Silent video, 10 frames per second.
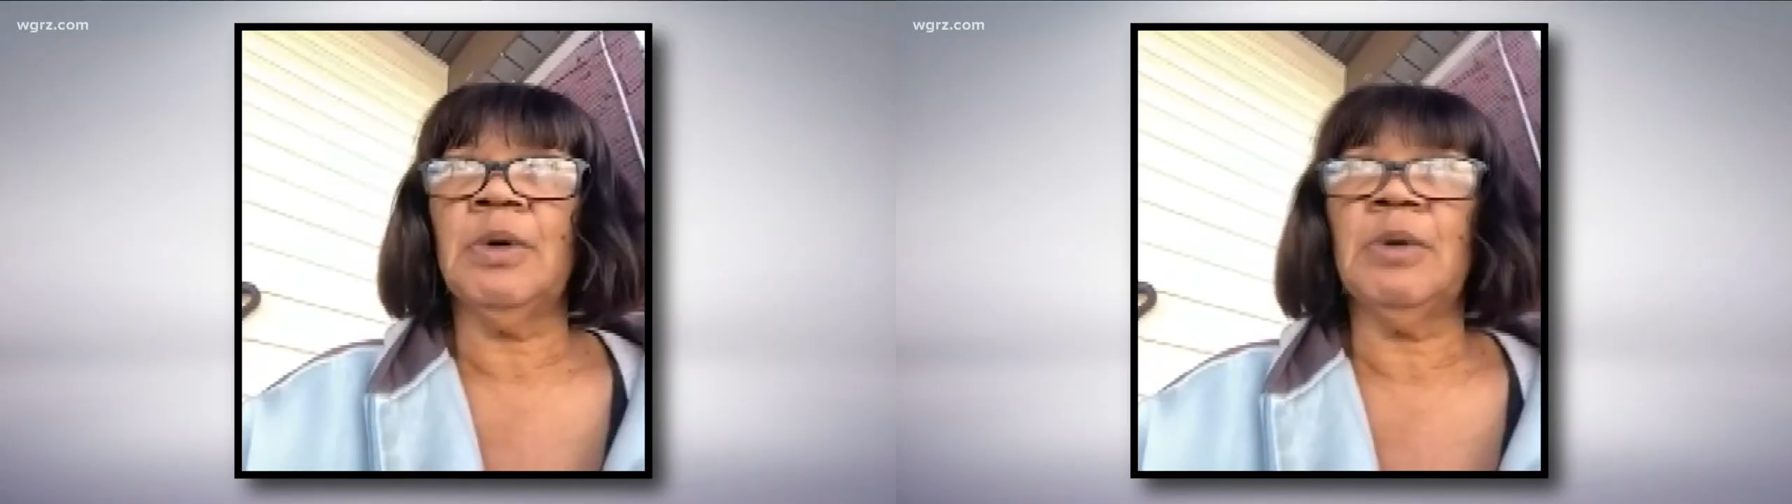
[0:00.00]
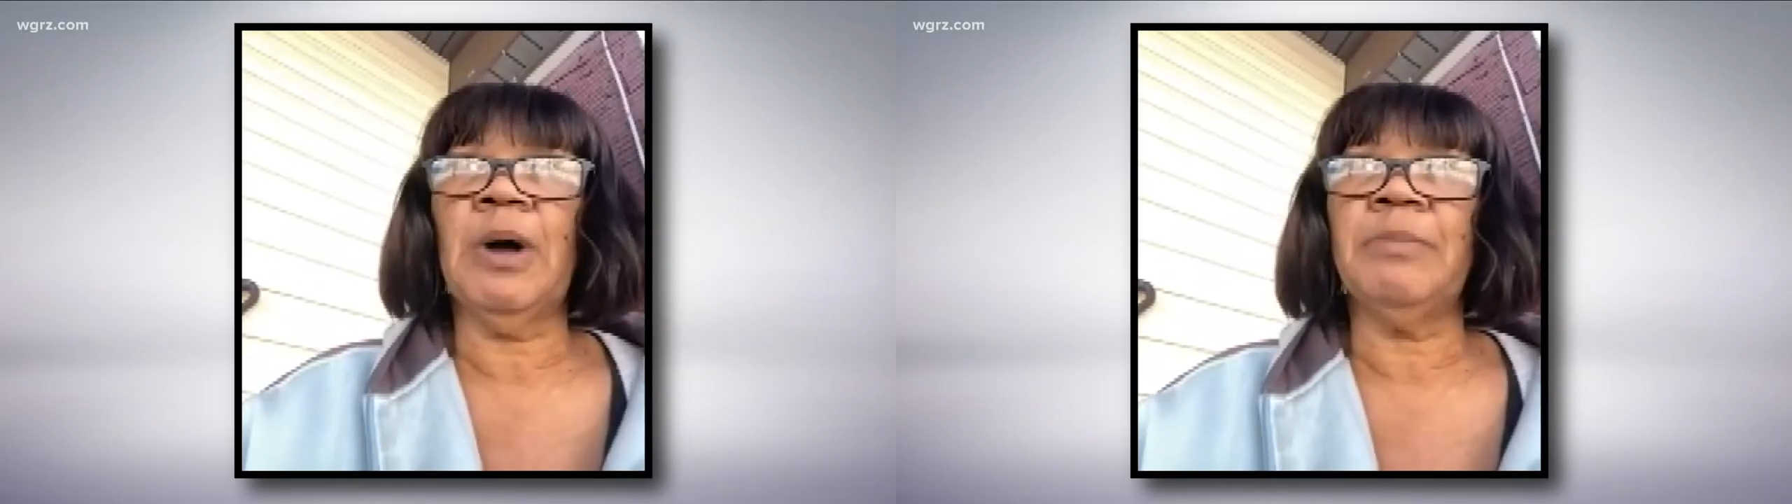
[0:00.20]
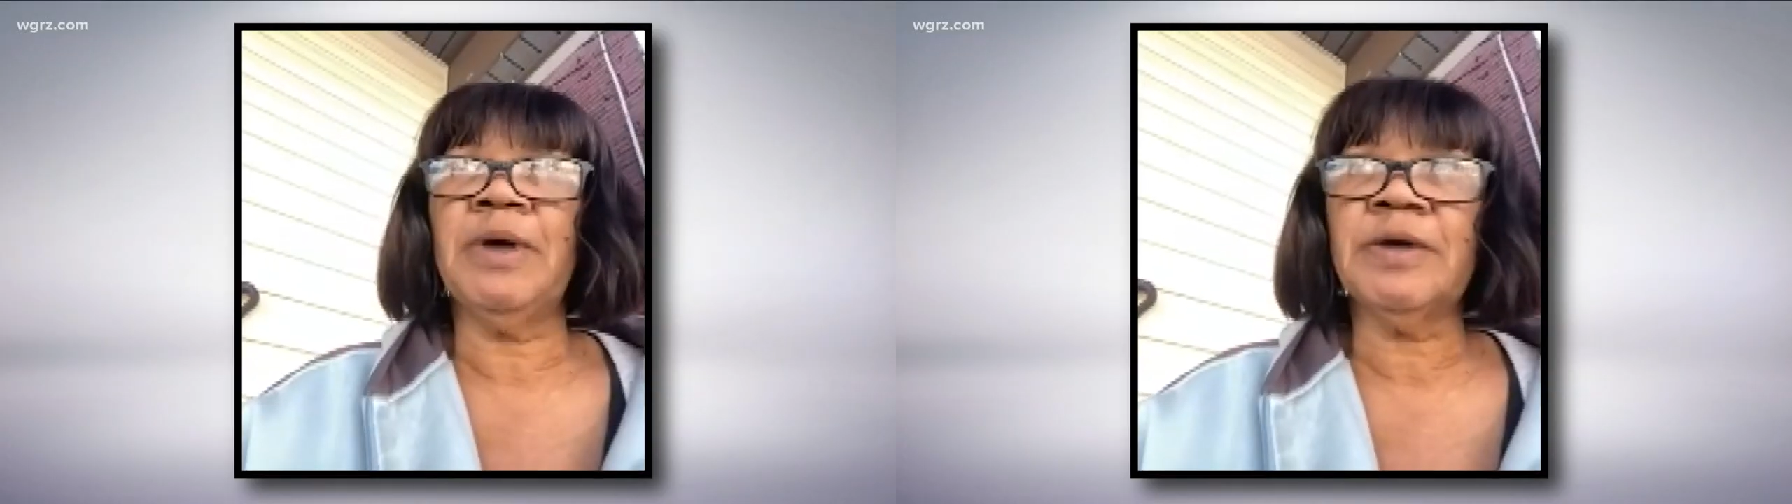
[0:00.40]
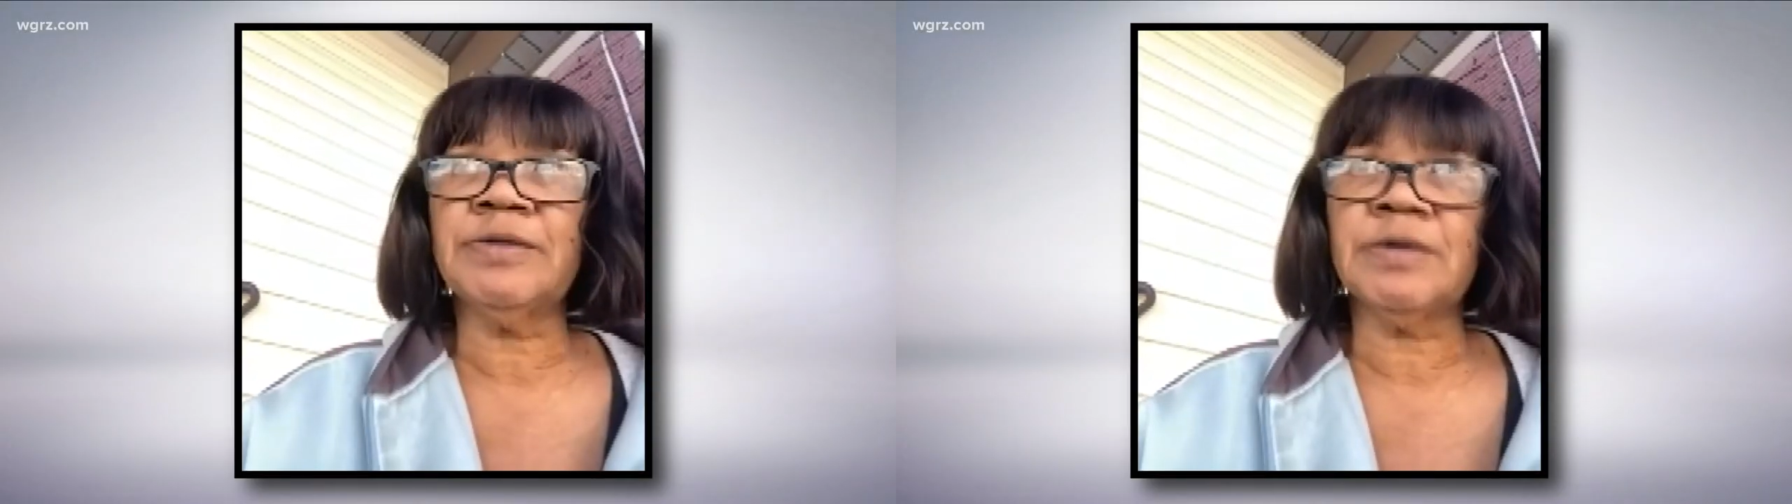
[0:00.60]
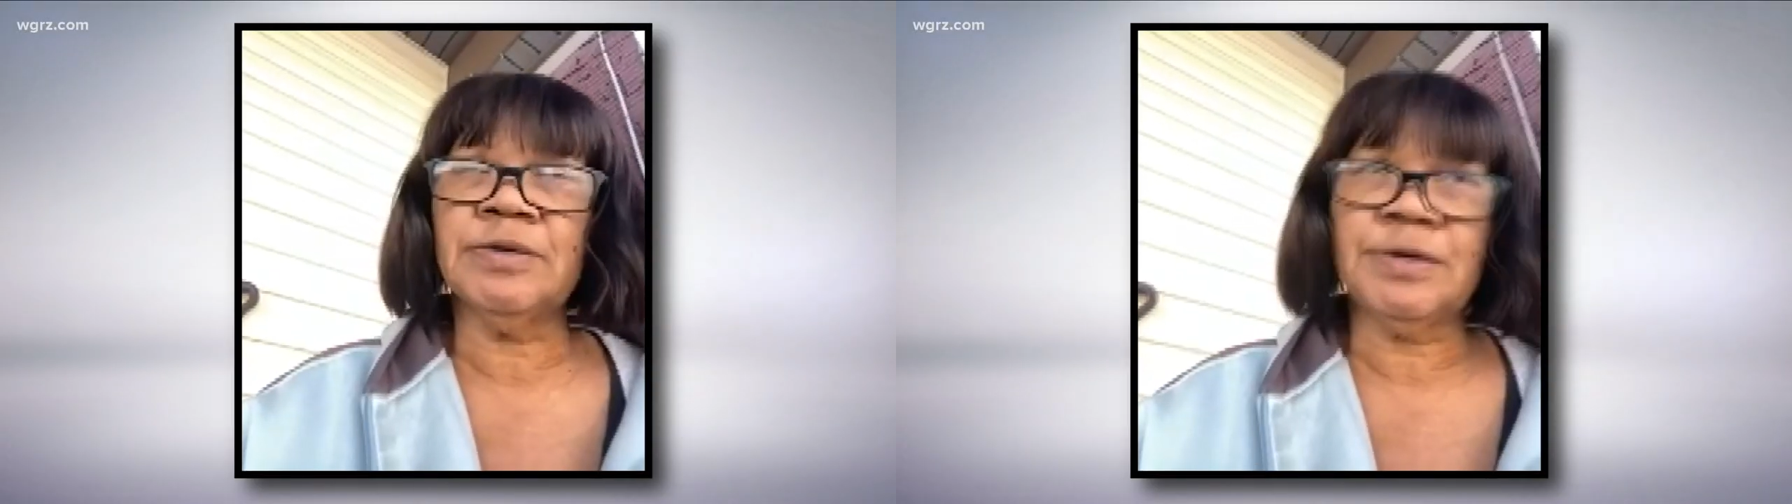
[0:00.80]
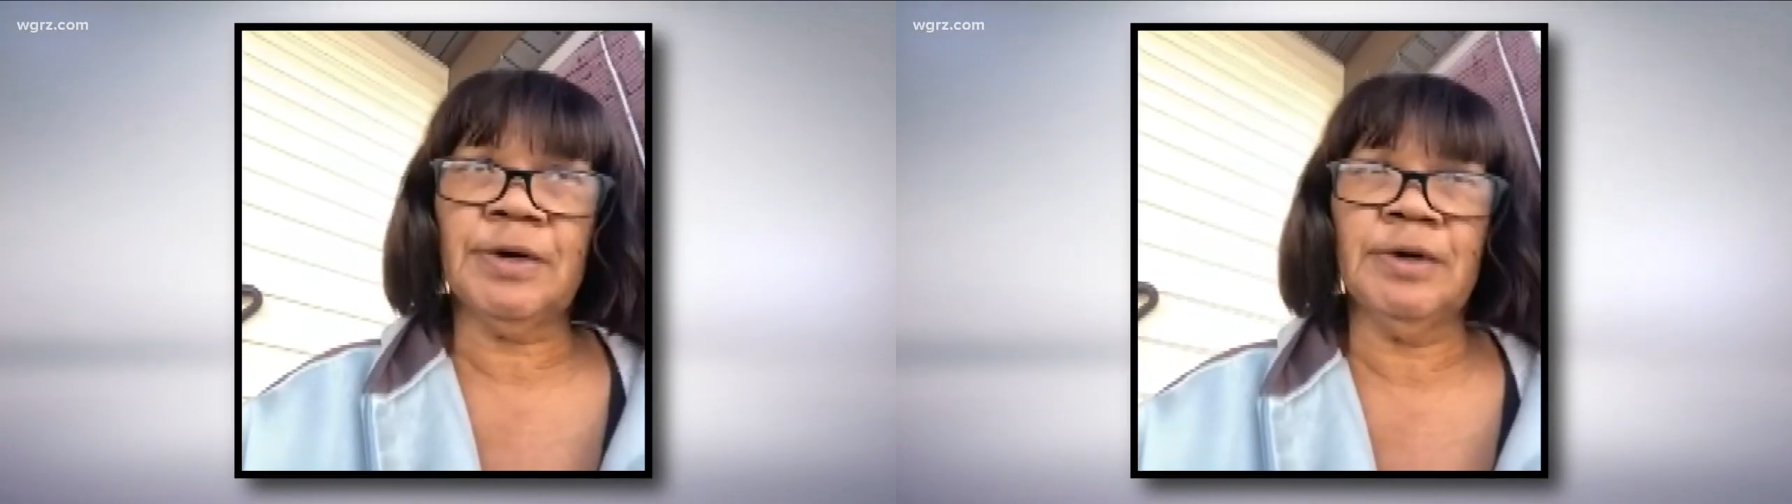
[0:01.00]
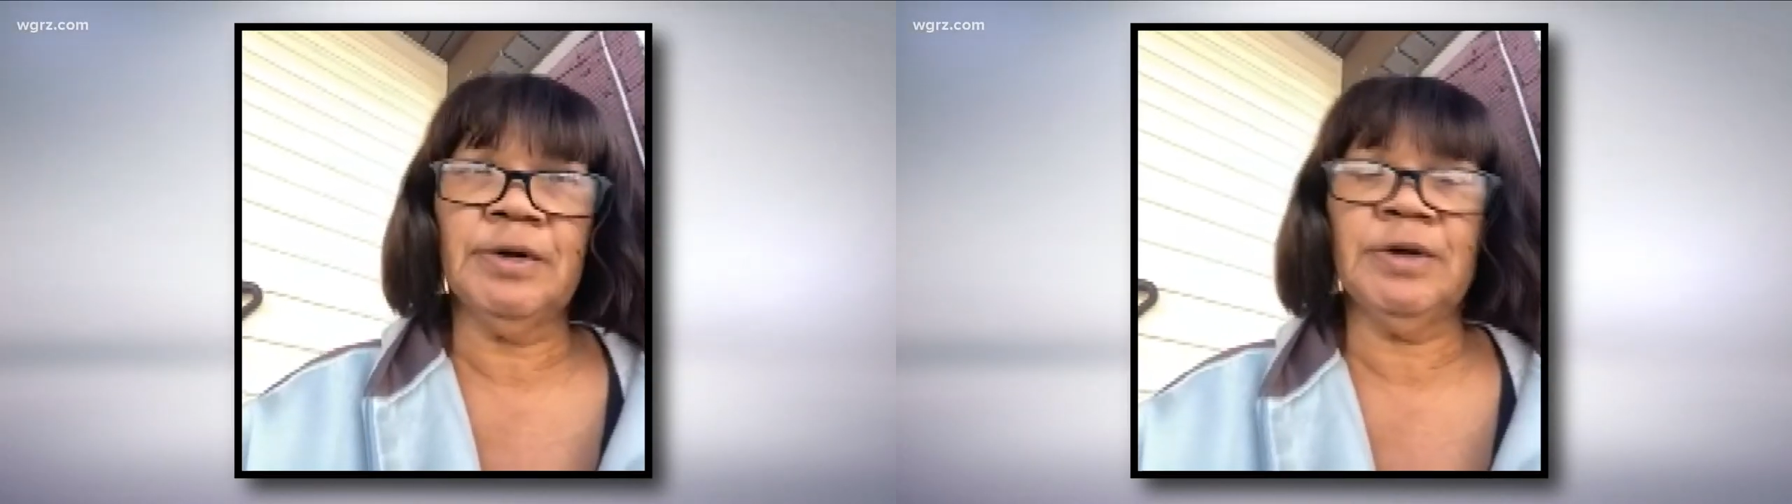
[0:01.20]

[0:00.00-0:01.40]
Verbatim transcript: My biggest concern